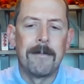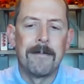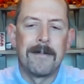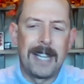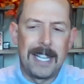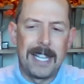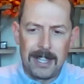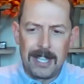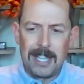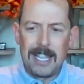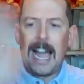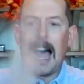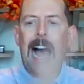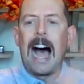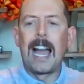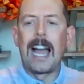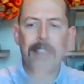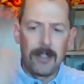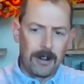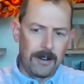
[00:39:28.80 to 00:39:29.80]
in
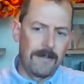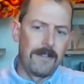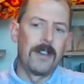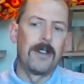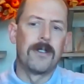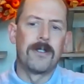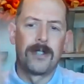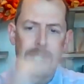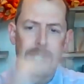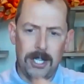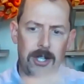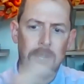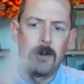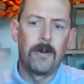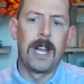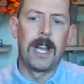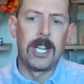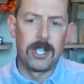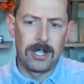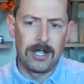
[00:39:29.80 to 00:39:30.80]
either of those
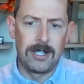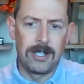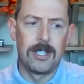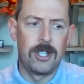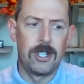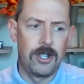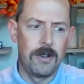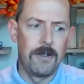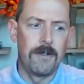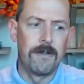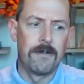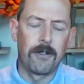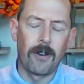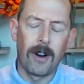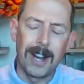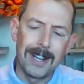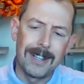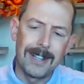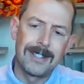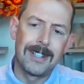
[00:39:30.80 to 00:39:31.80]
situations, as you
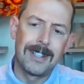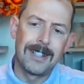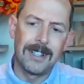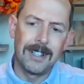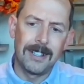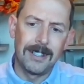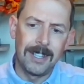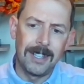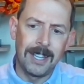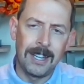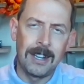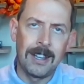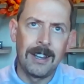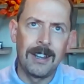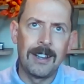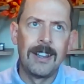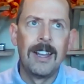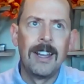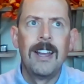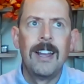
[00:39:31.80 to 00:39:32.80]
phrased it,
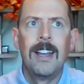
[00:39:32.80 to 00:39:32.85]
Alina,